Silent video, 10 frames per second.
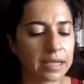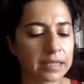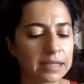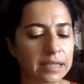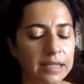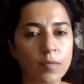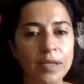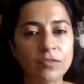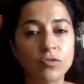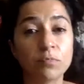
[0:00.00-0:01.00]
And then I
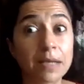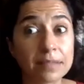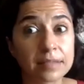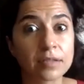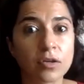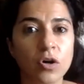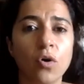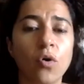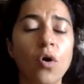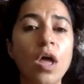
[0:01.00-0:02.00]
went to
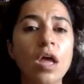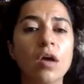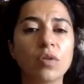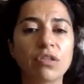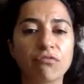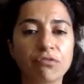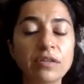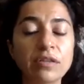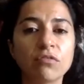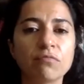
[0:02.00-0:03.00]
Mexico with a
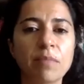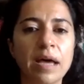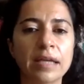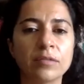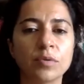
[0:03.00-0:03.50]
friend of mine.